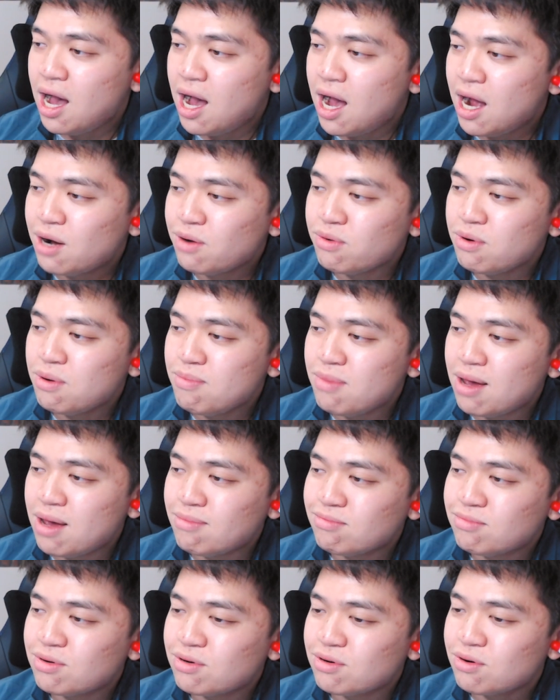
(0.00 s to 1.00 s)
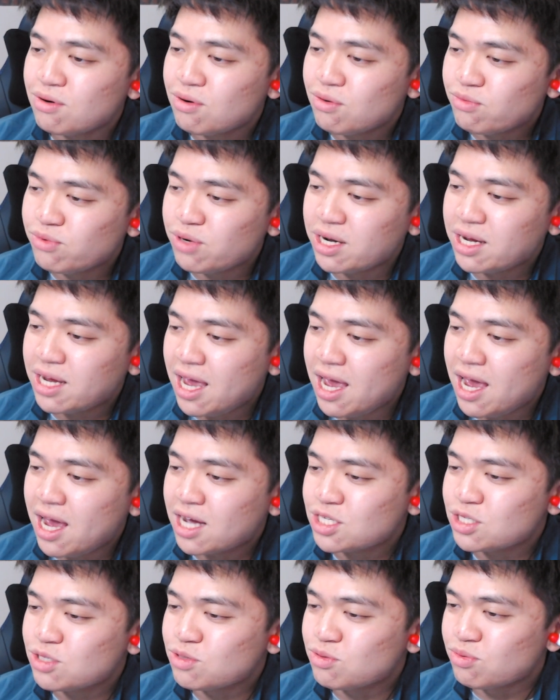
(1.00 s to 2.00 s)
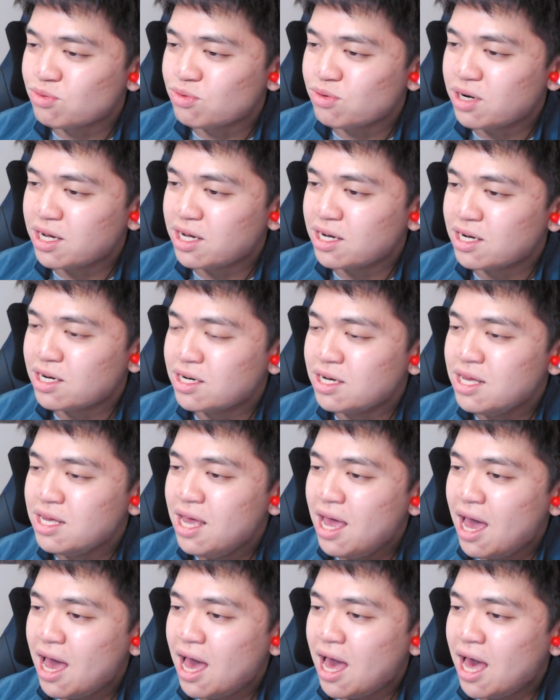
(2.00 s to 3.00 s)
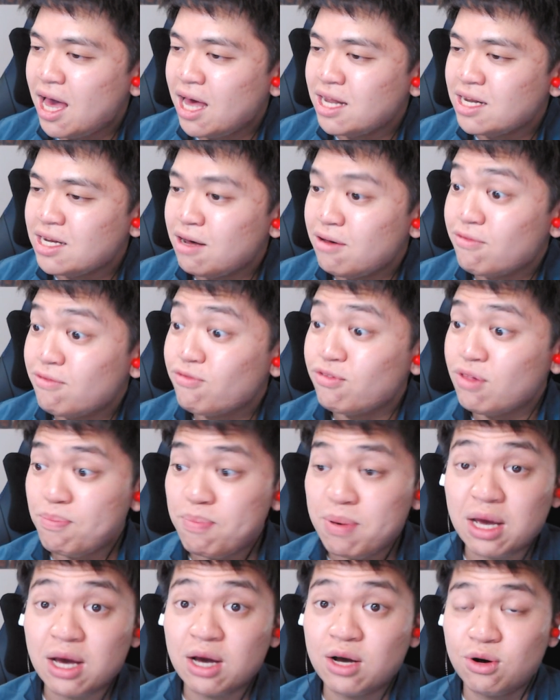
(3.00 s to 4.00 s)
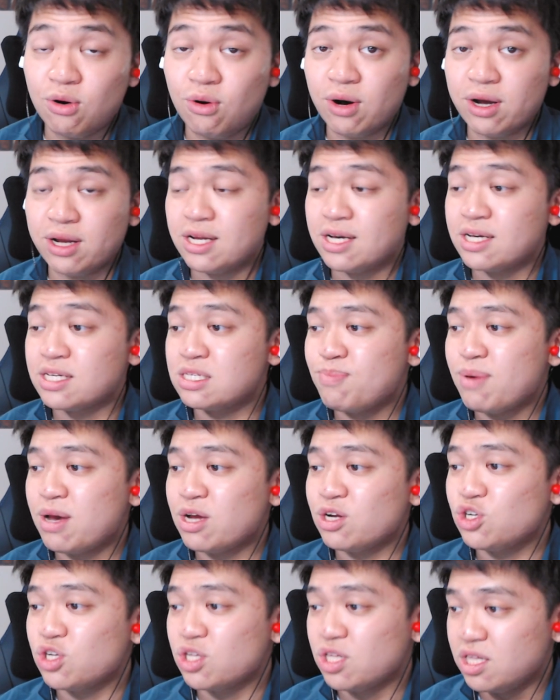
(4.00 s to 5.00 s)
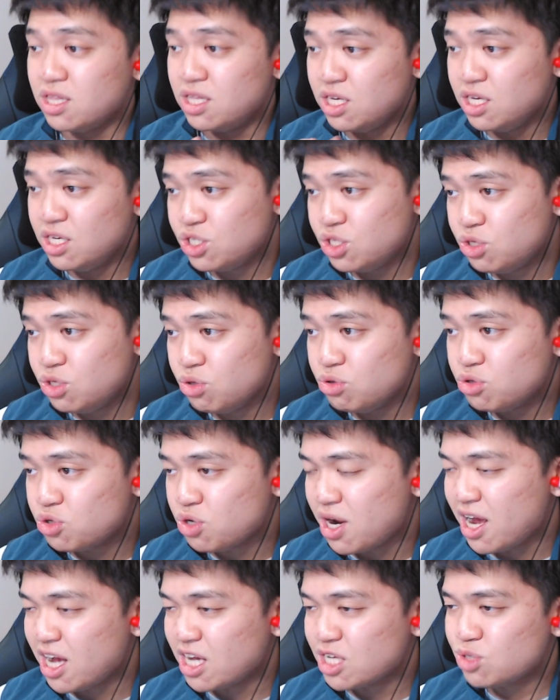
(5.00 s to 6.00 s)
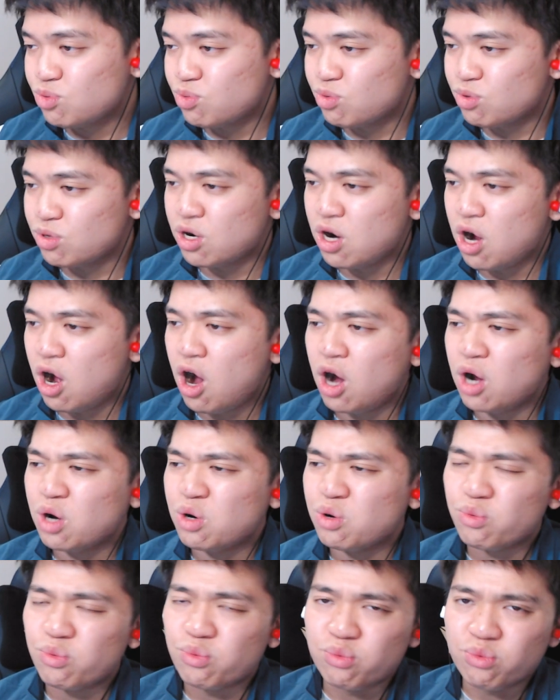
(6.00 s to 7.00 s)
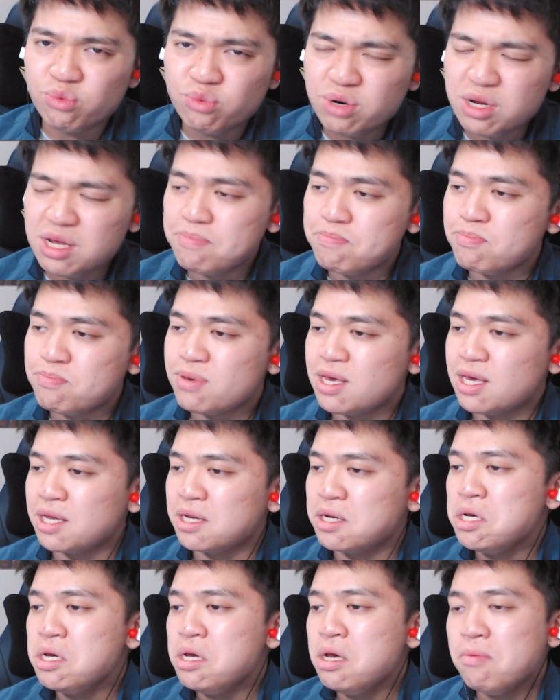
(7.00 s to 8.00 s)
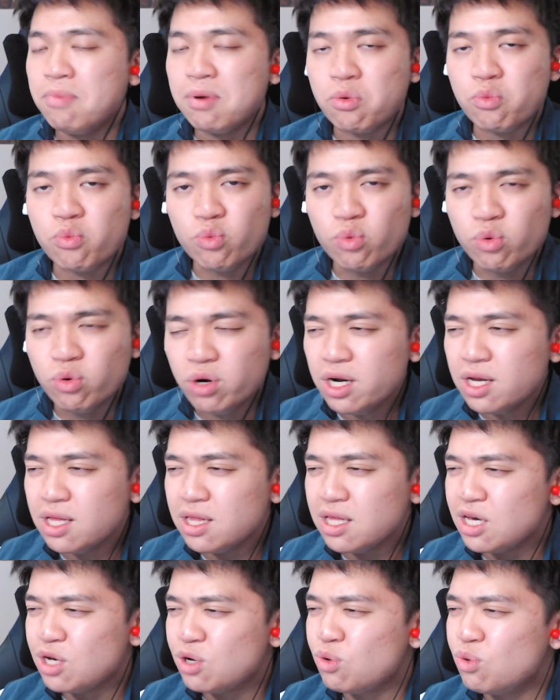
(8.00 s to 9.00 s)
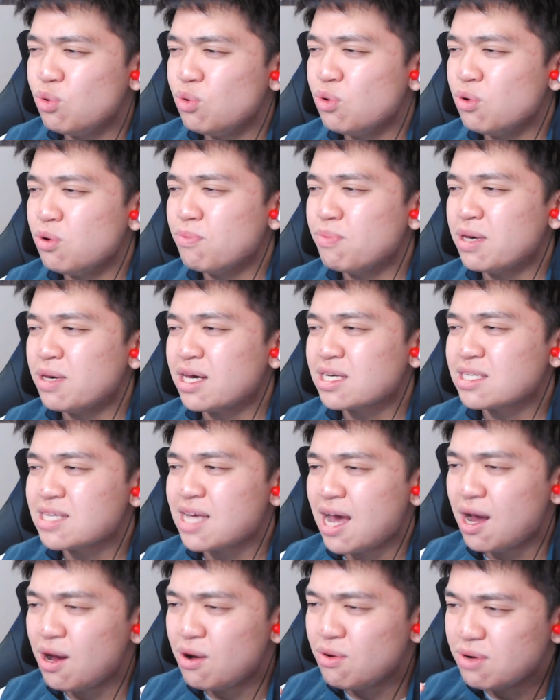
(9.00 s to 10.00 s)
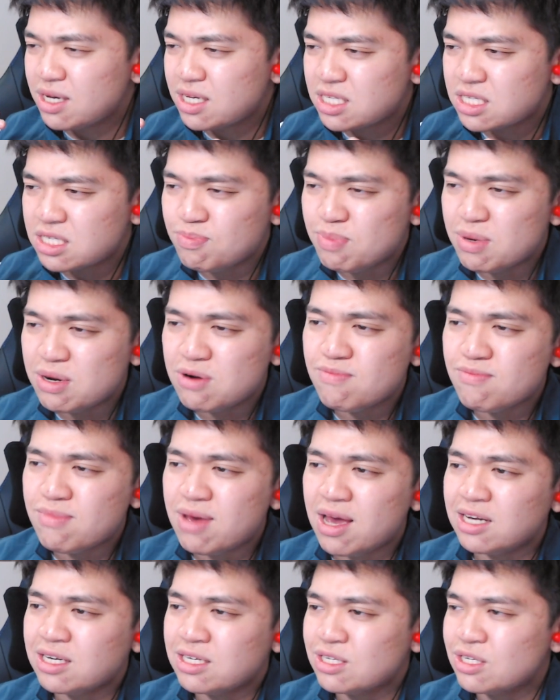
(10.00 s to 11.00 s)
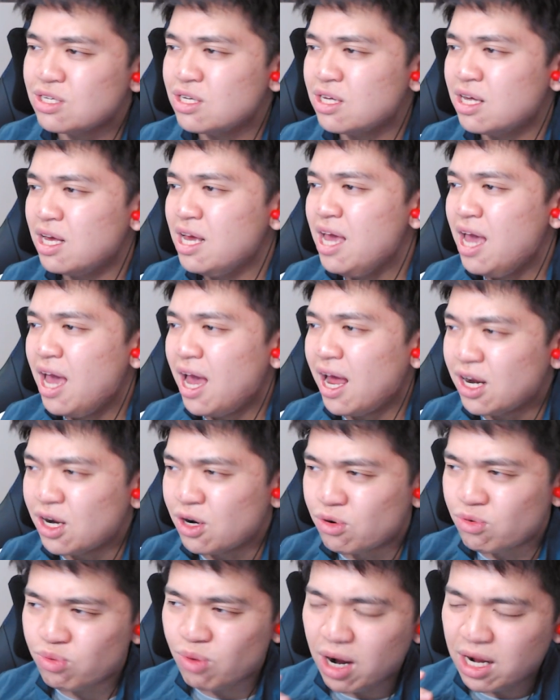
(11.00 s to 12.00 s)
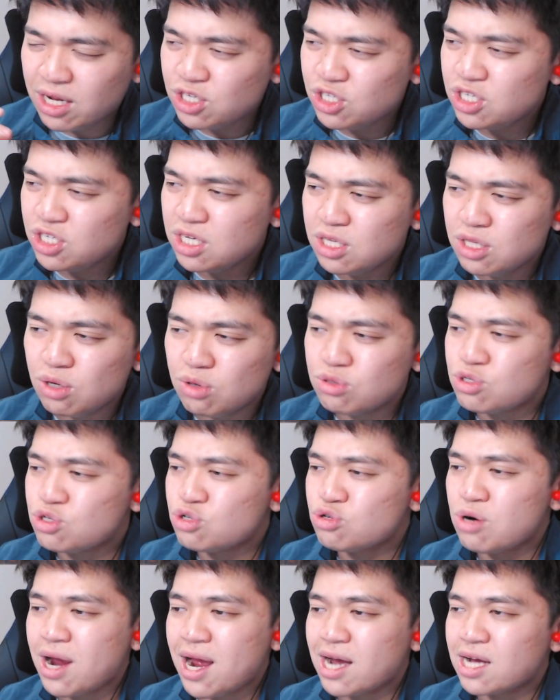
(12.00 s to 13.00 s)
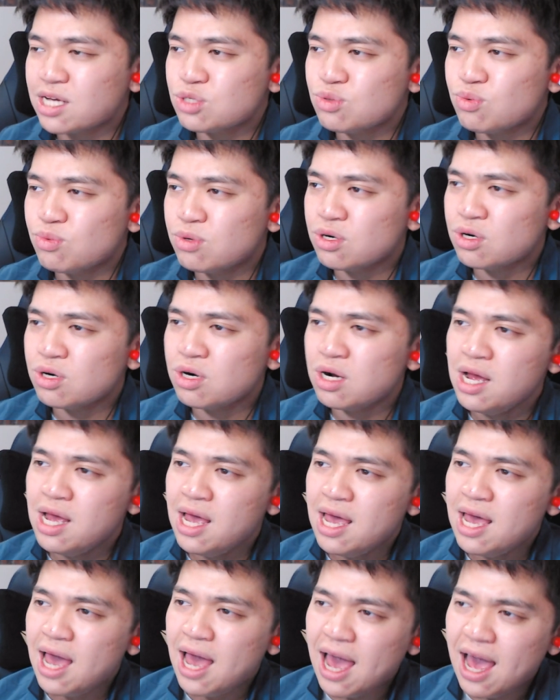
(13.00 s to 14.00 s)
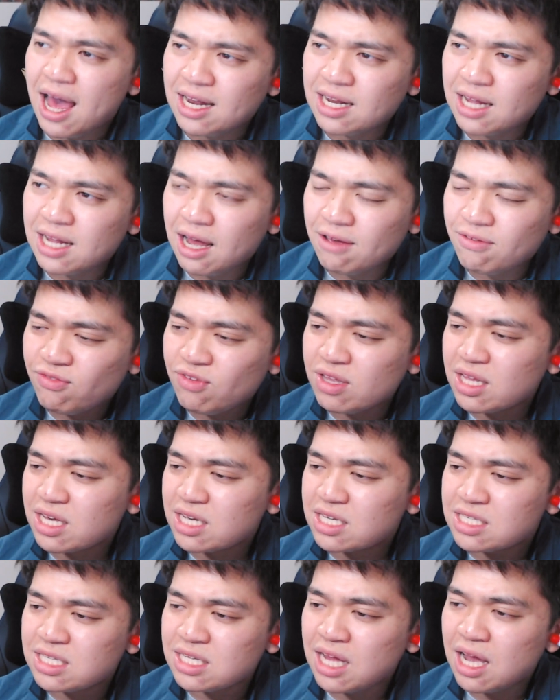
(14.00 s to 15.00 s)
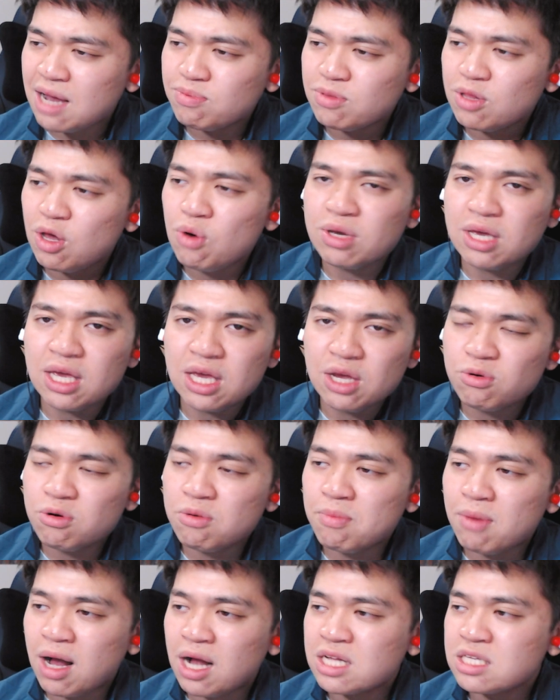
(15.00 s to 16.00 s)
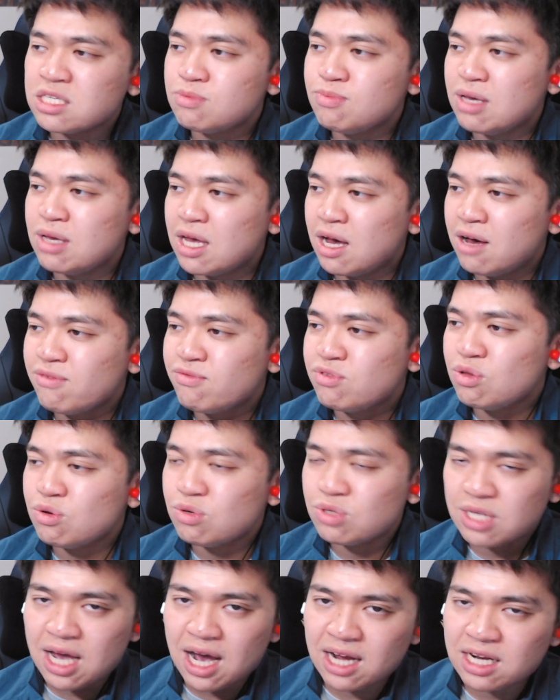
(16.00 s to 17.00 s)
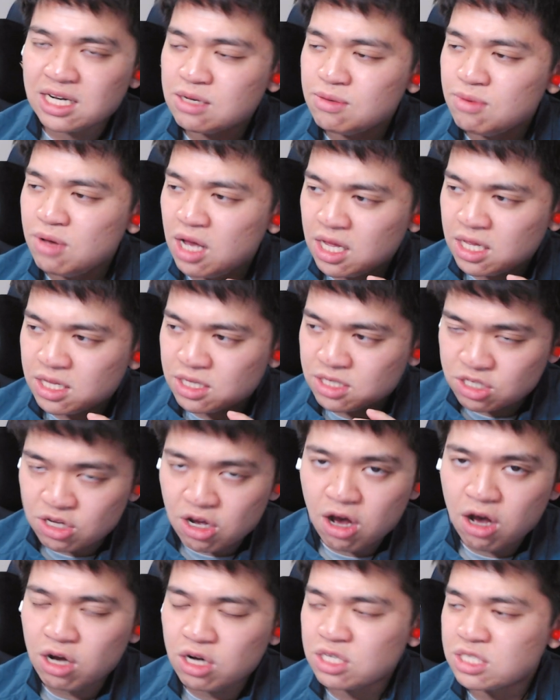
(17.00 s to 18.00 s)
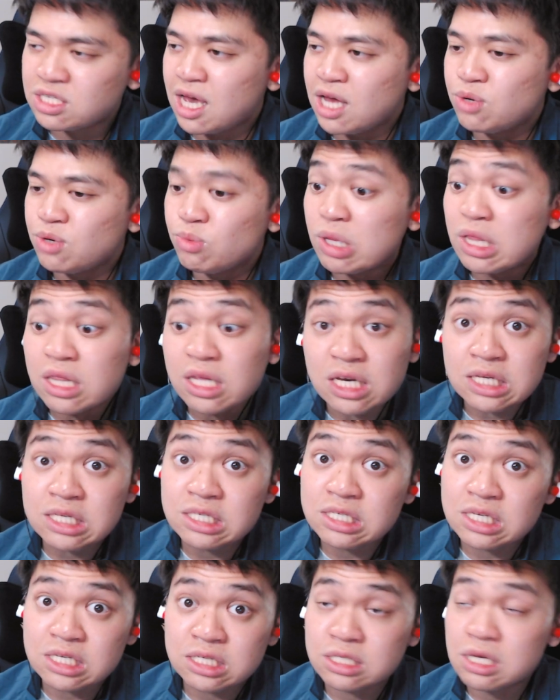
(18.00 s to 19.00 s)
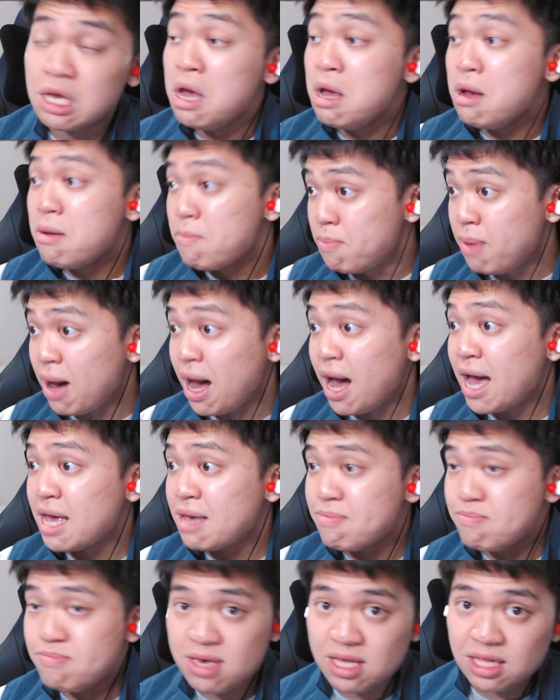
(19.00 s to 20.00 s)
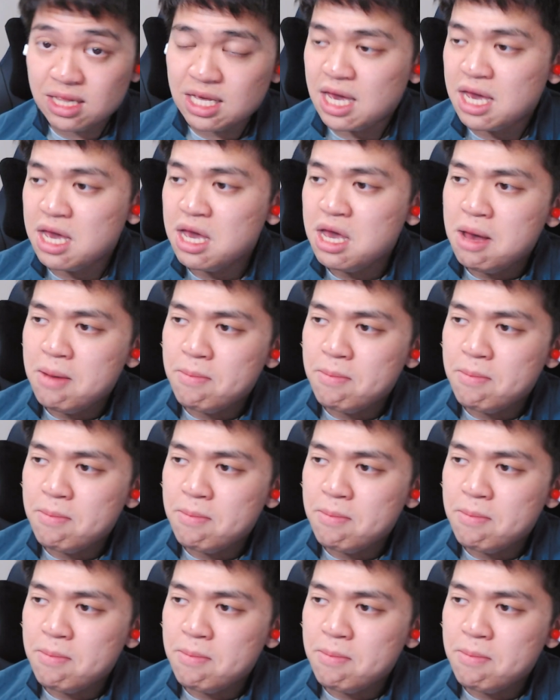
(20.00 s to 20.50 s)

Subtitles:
I remember Ring X Ring and Flipping a Coin, especially. These two tracks were on repeat, but really cool because how experimental and grungy those tracks were. And I feel like Snap low-key reminds me of those kind of songs and releases by Billlie.